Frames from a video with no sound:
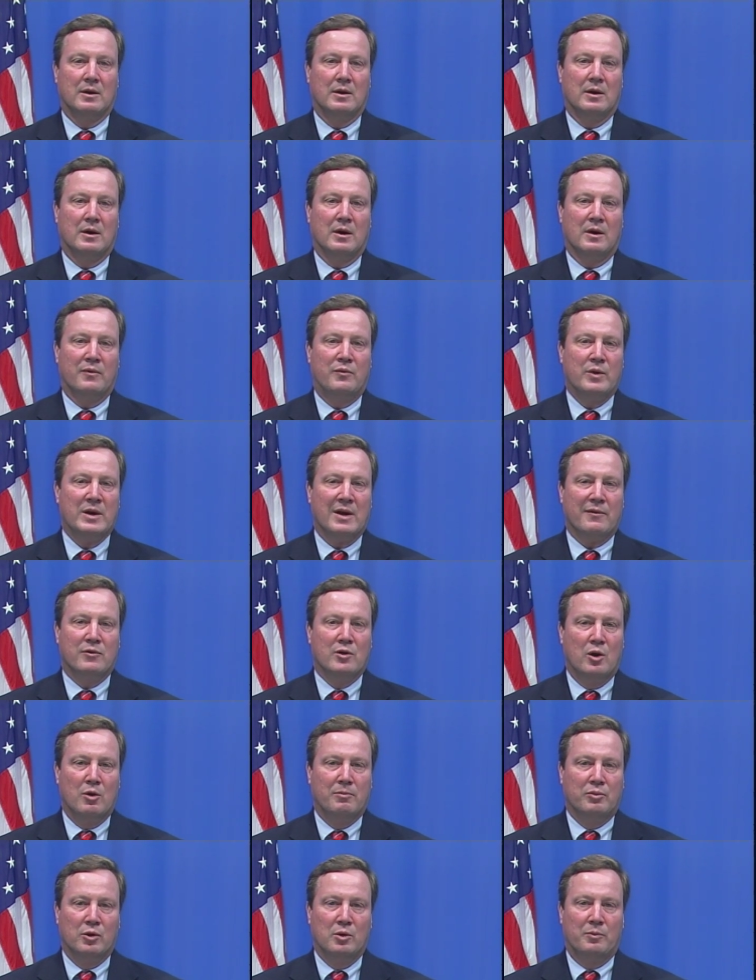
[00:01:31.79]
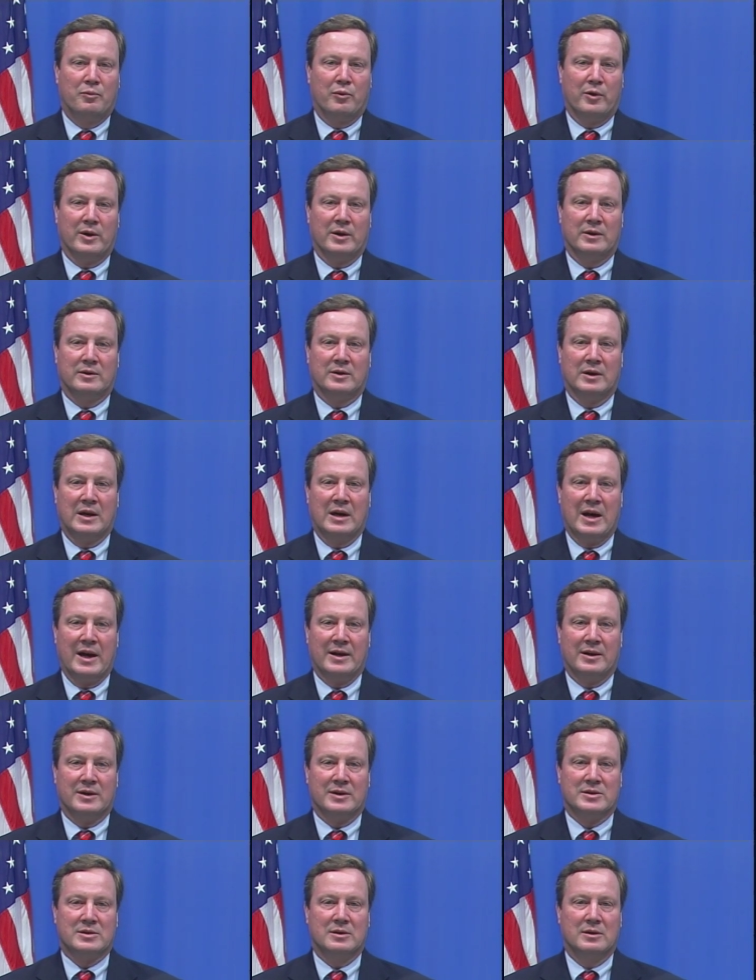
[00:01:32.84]
If we have no blueprint to
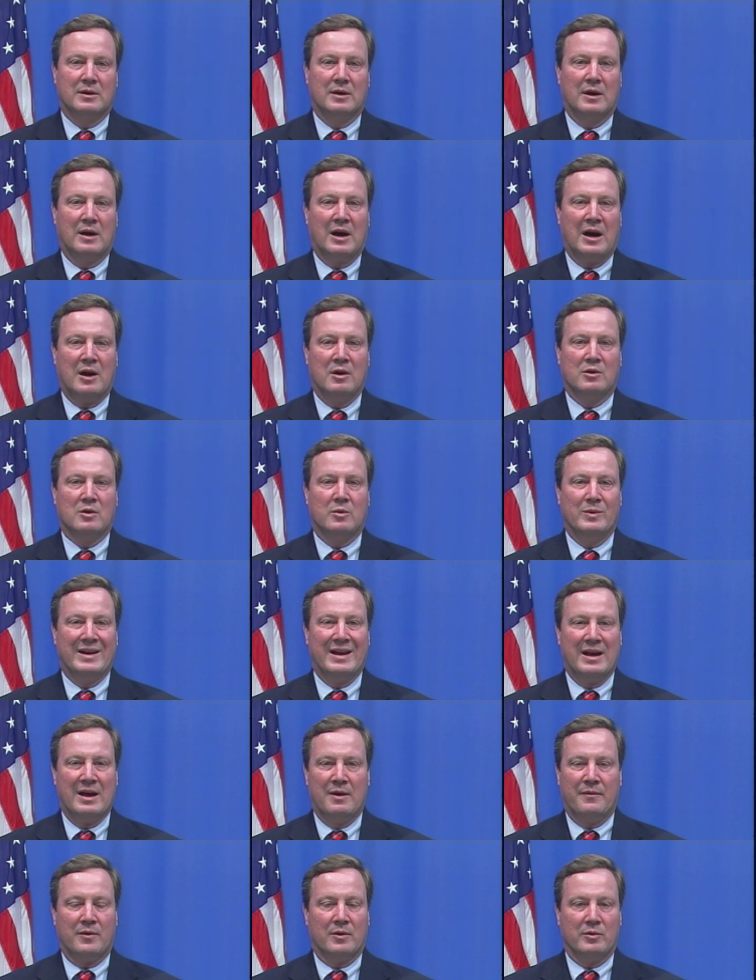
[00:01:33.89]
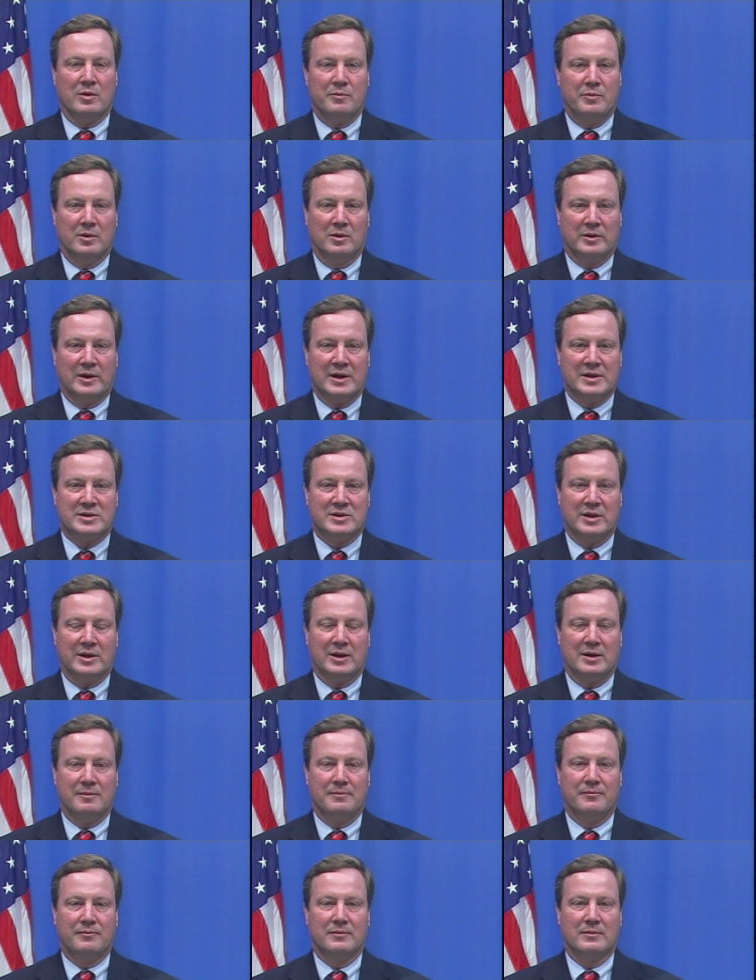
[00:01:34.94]
guide us, how can we ever rebuild our
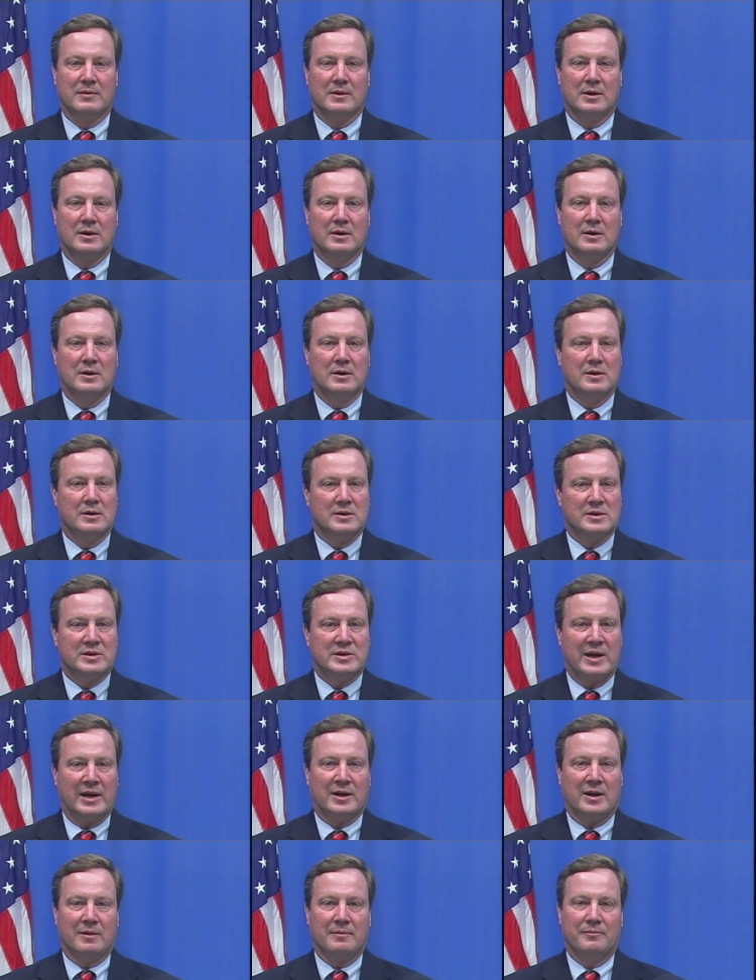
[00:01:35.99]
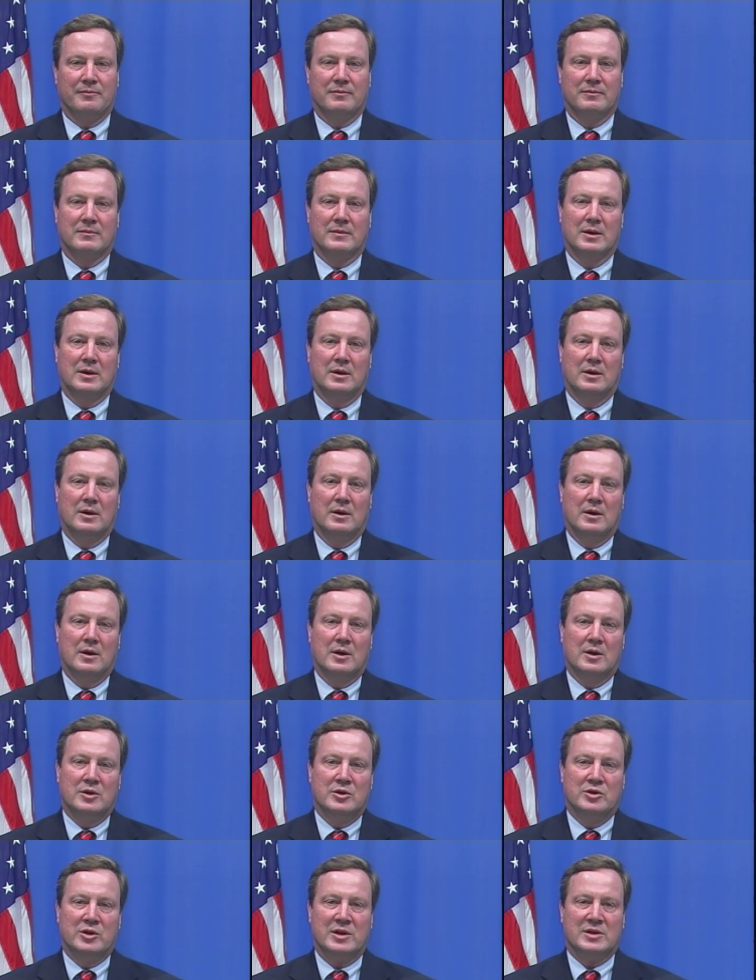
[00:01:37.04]
city? Second,
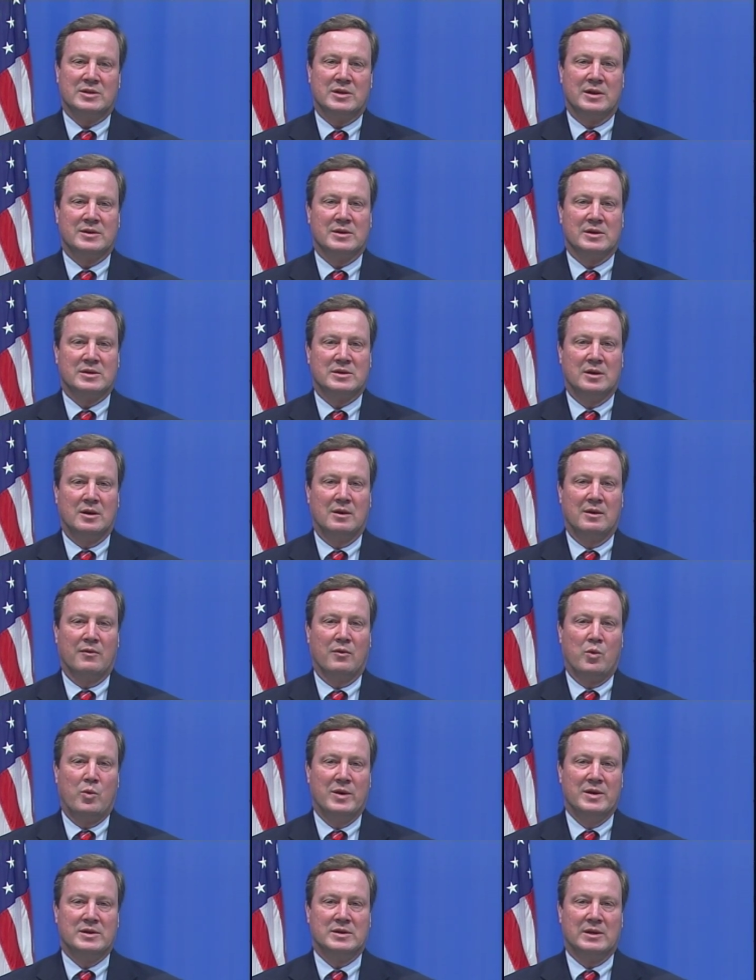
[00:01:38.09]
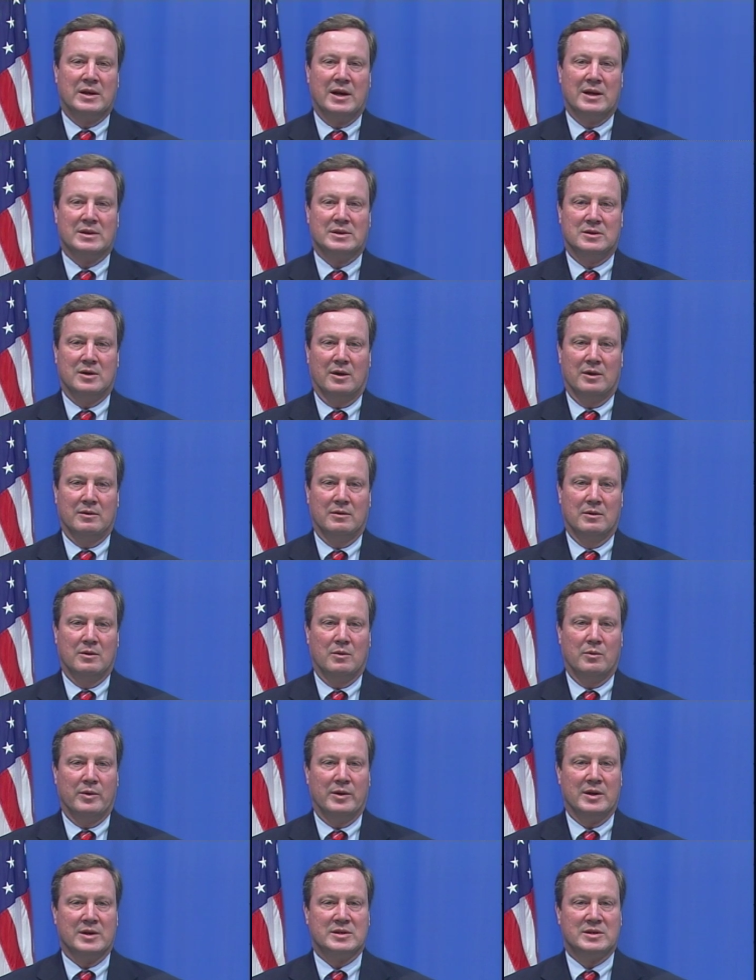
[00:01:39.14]
just as the city of Quincy has done
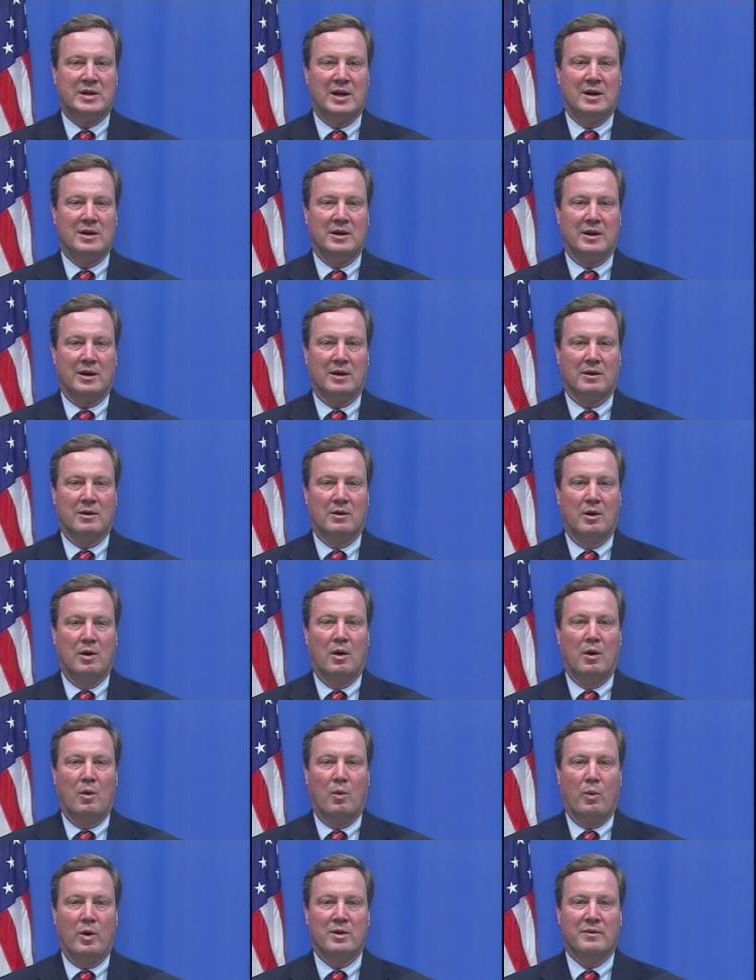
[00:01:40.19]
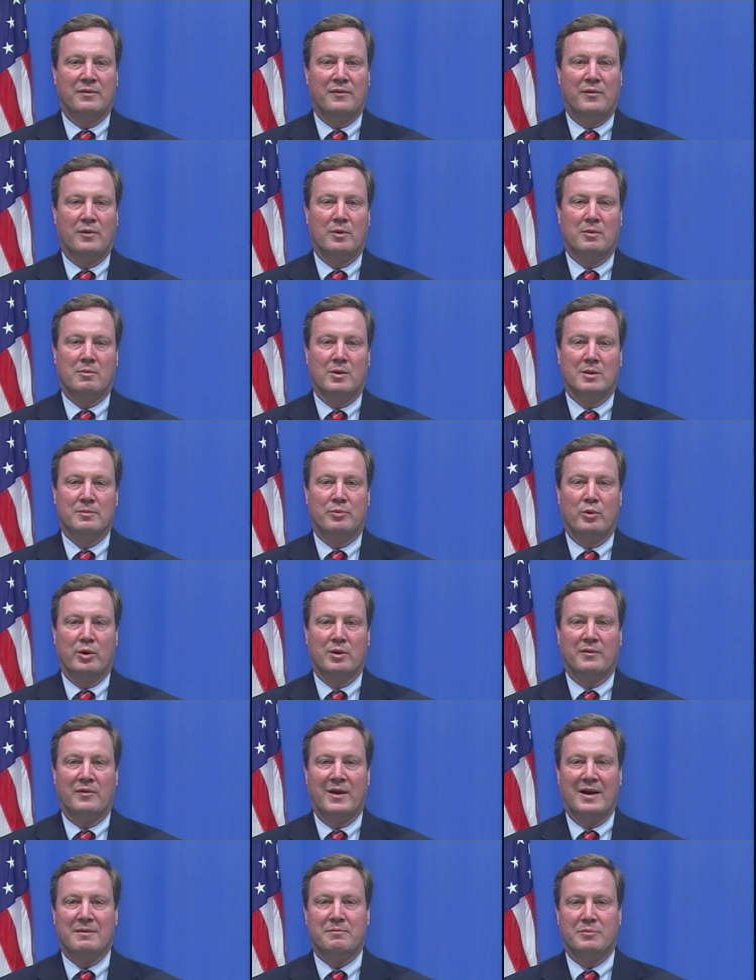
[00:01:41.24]
with its 10 year,
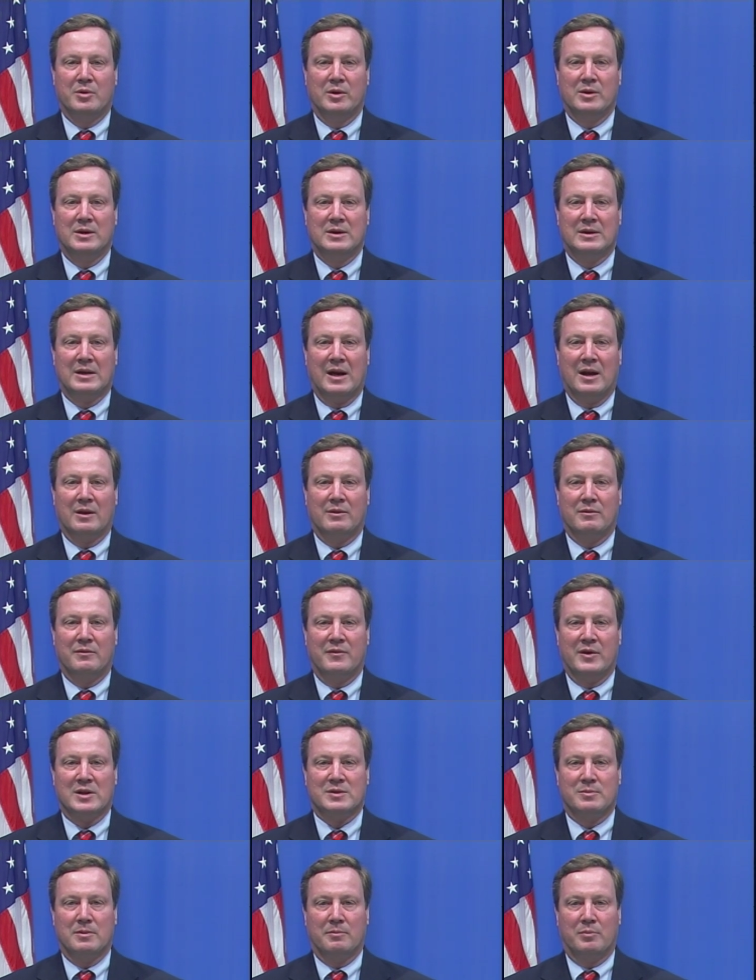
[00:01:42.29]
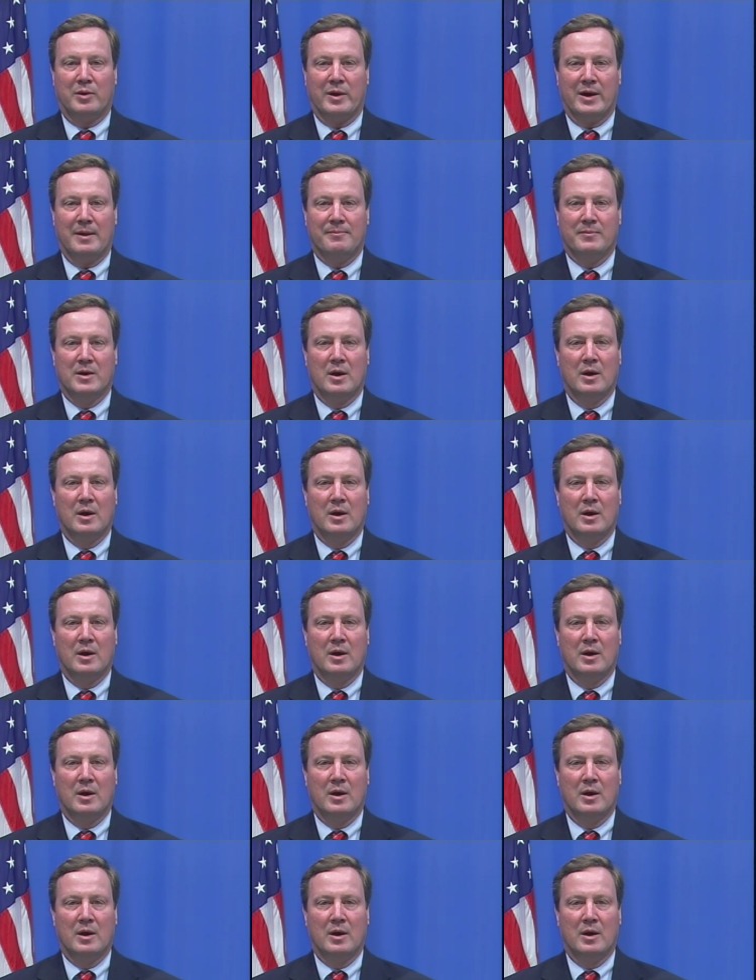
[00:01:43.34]
$1.5 billion investment plan,